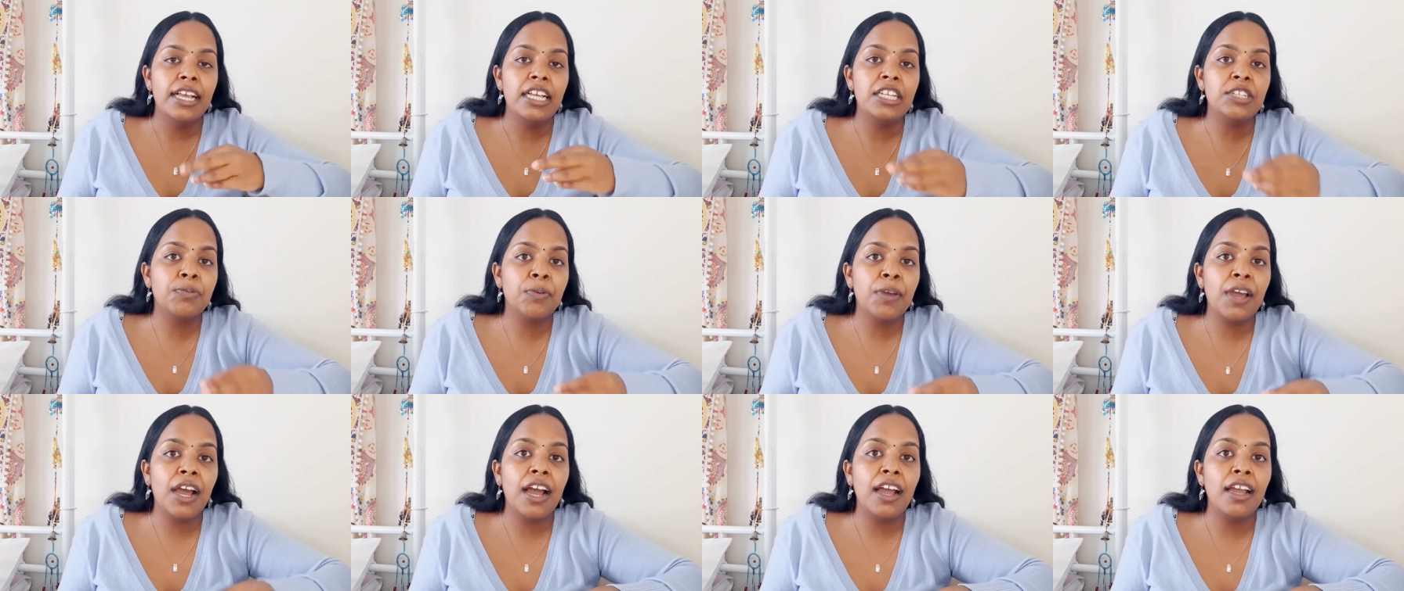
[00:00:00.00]
is
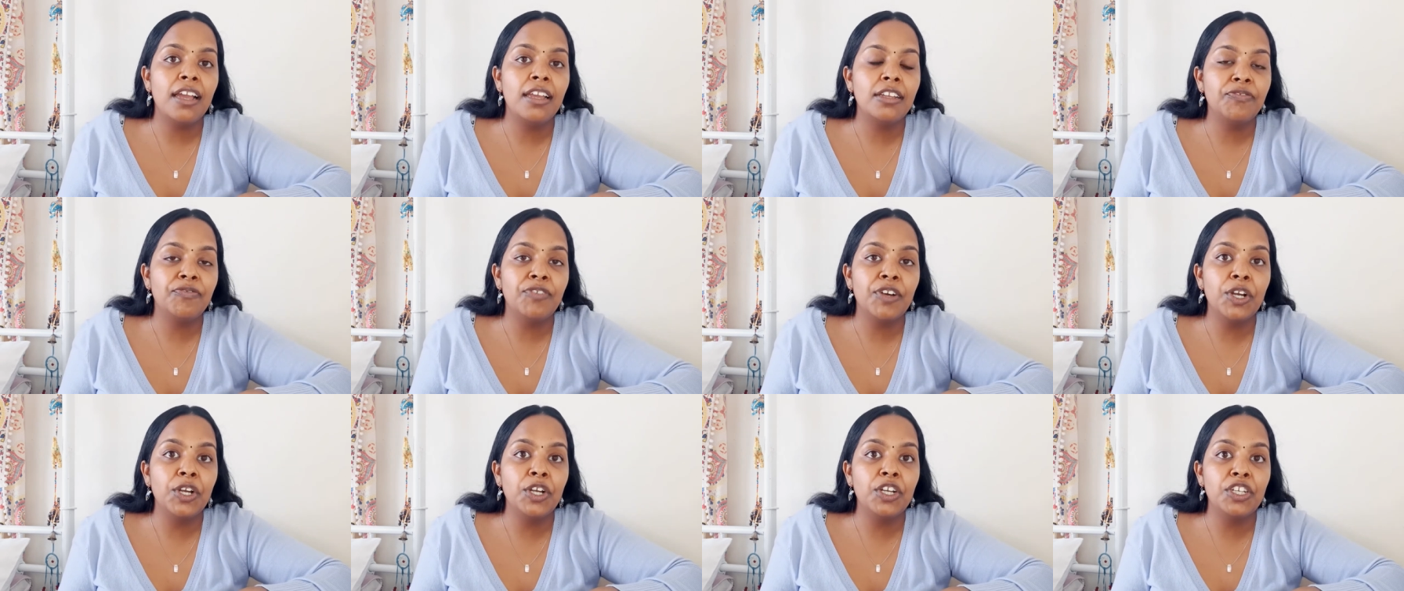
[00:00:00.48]
is where I
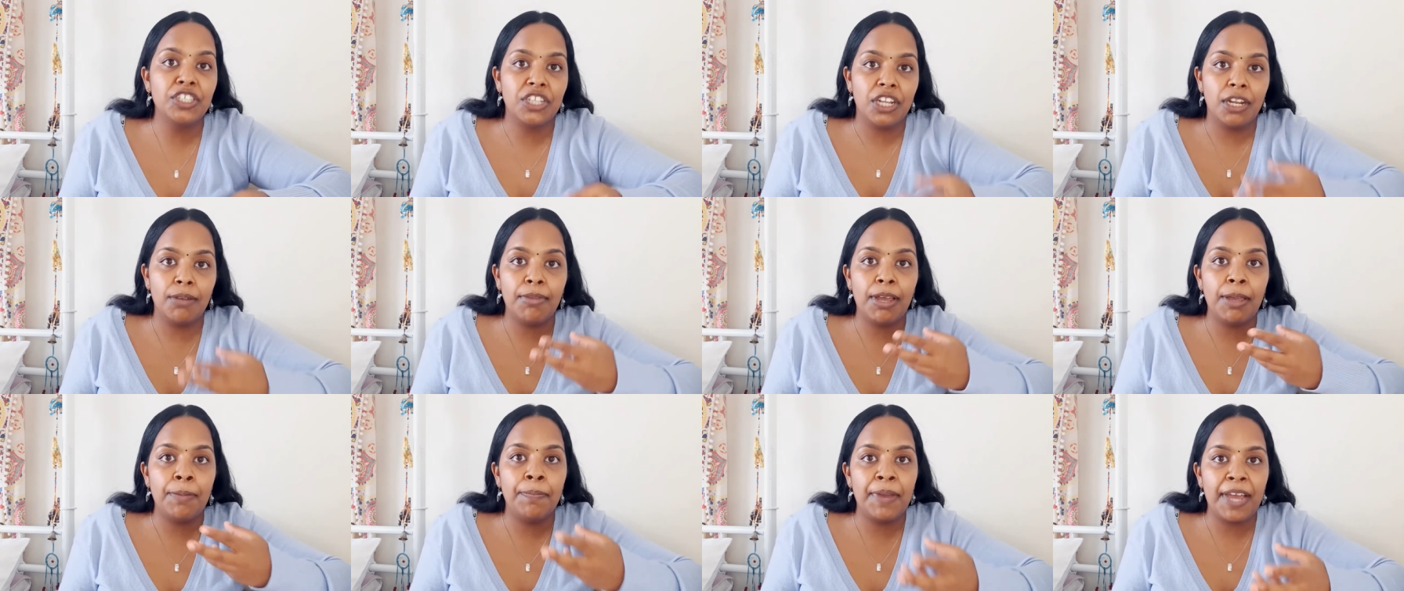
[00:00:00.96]
focus
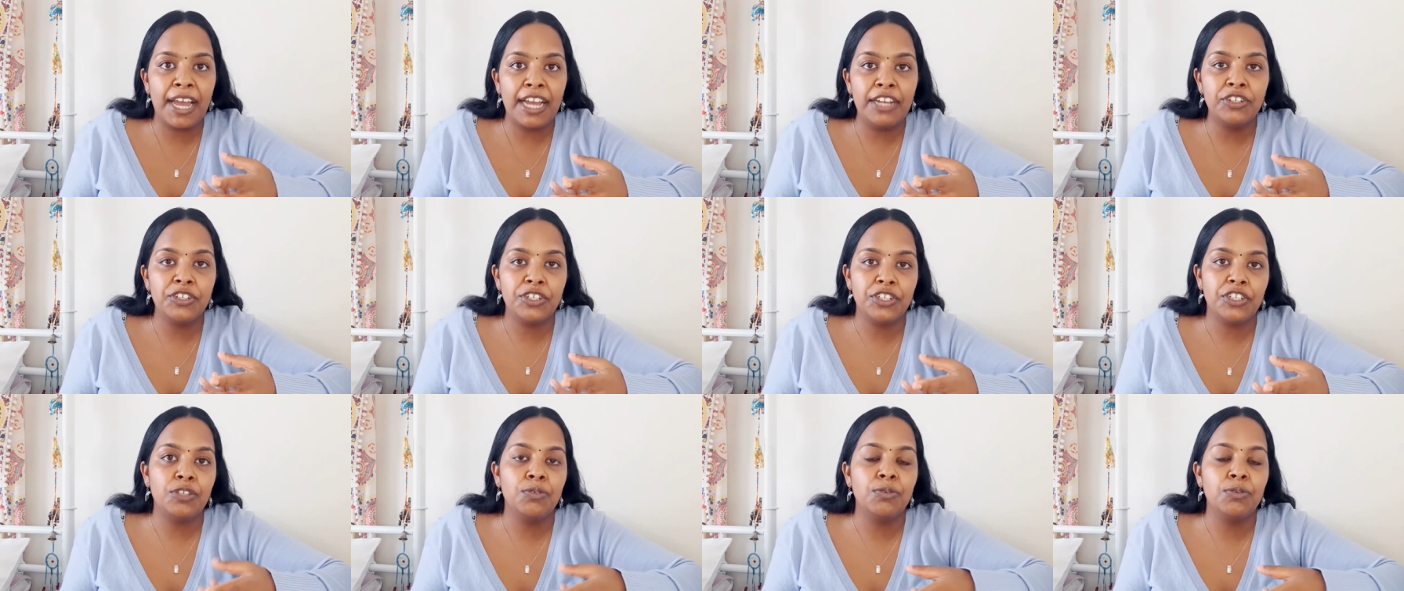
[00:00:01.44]
on my
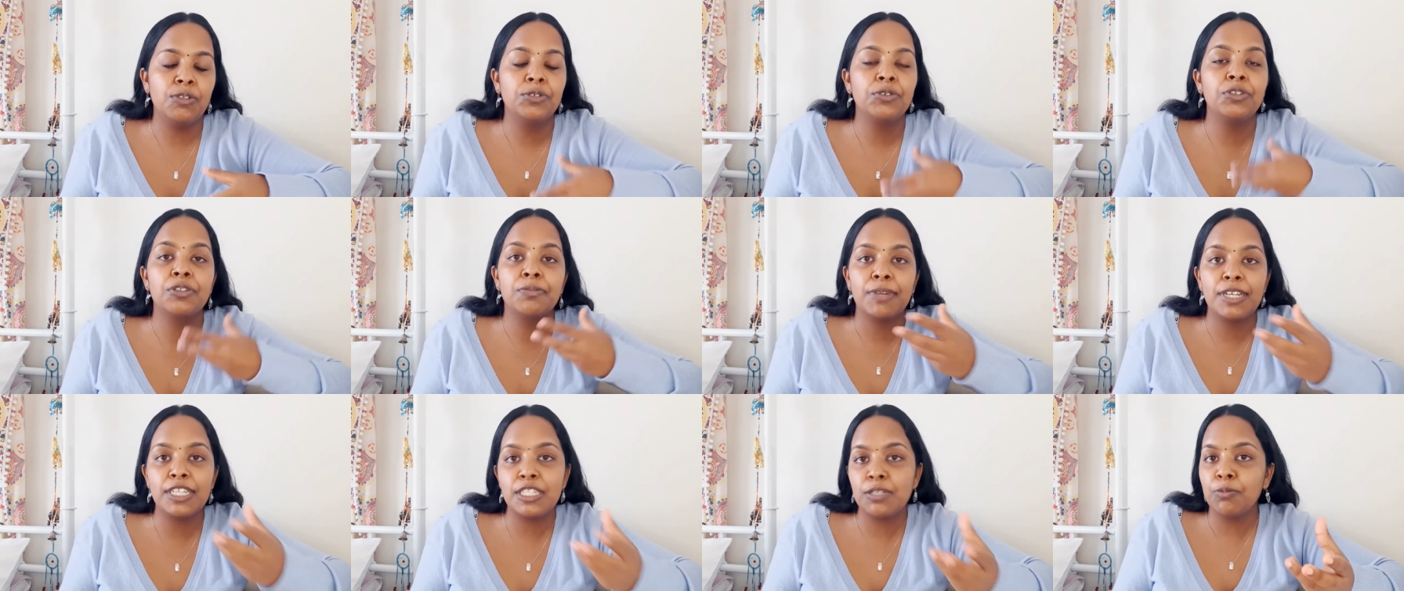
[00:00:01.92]
passions, which
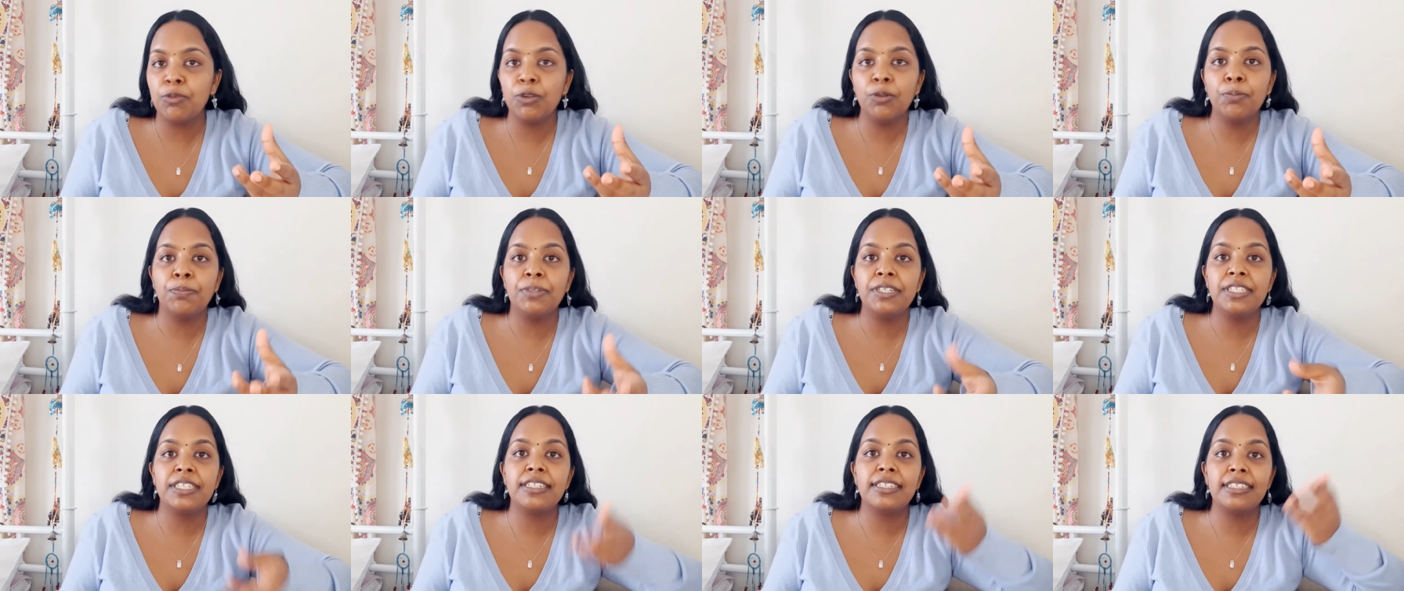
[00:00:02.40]
was my small
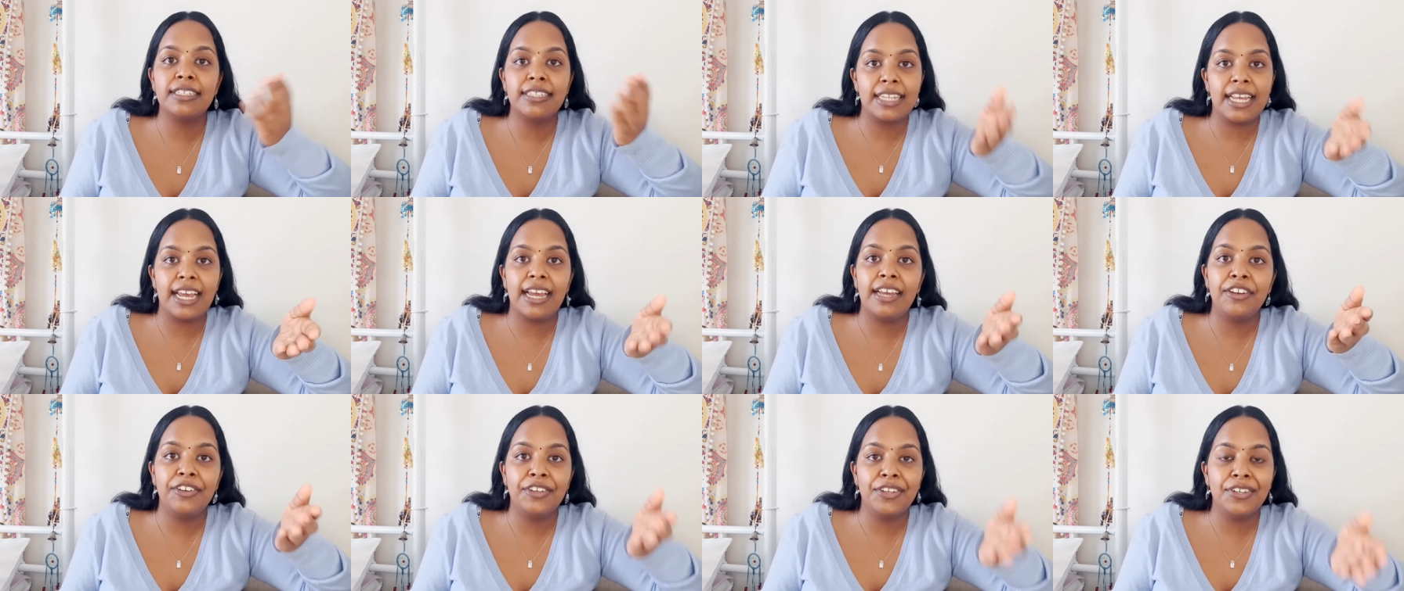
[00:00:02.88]
business
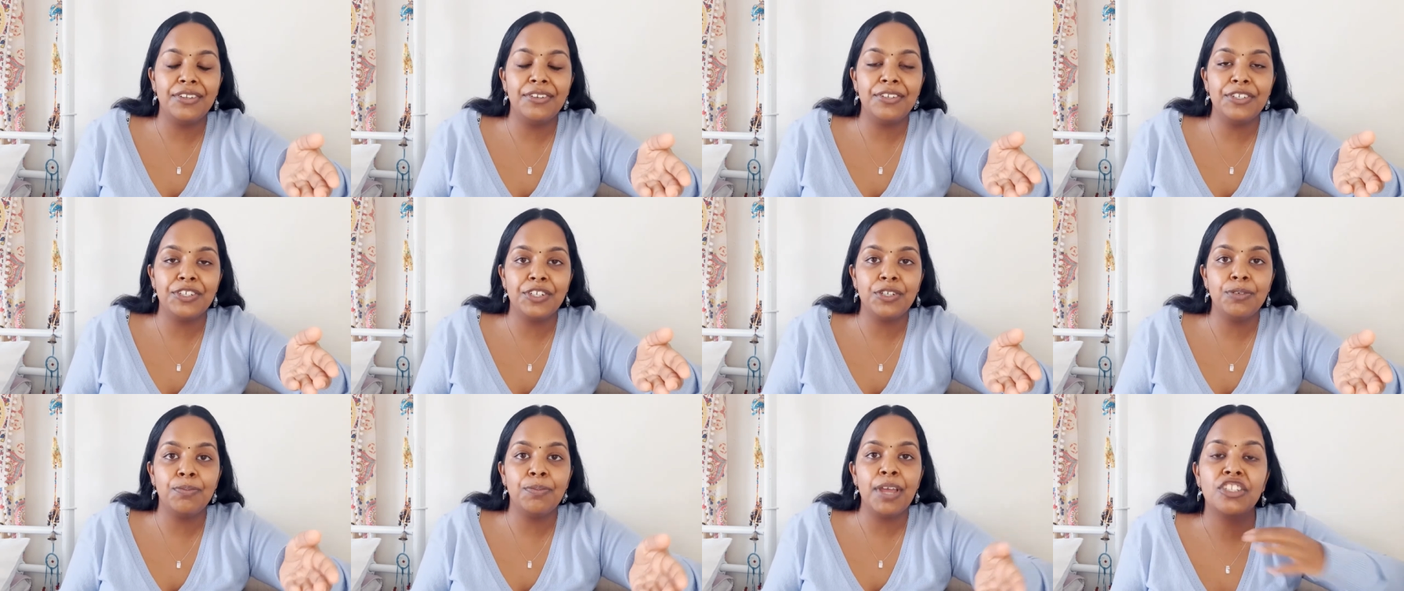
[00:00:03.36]
and
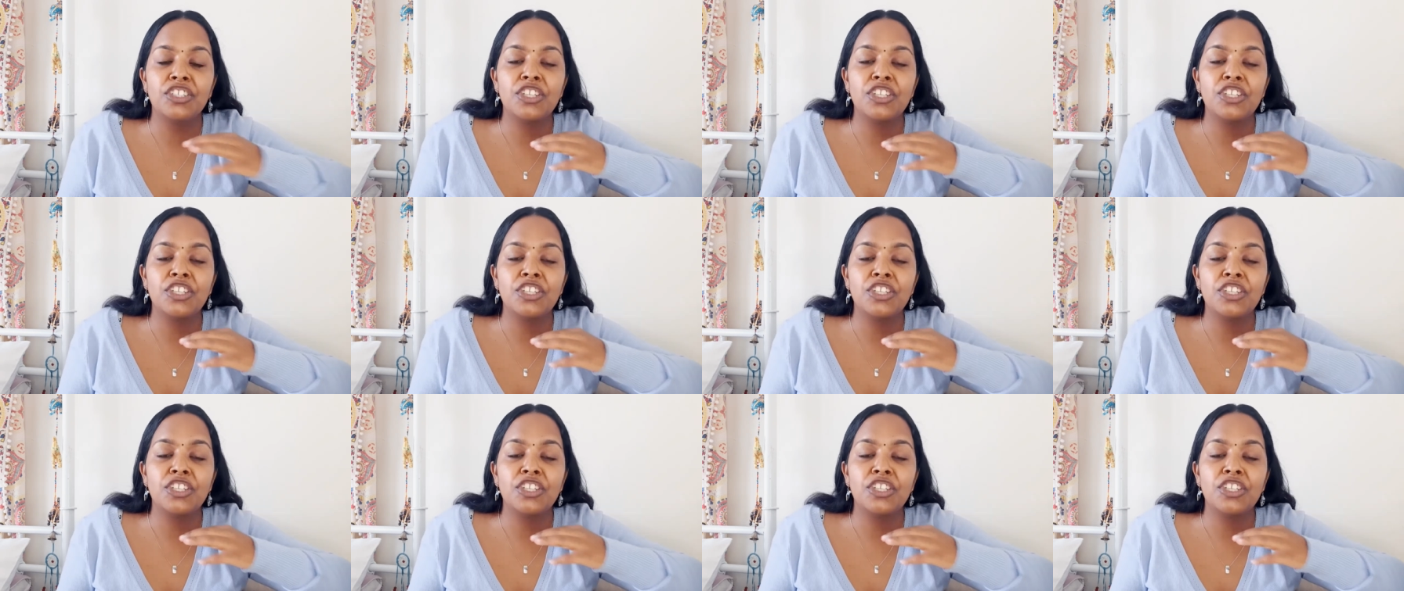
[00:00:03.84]
YouTube.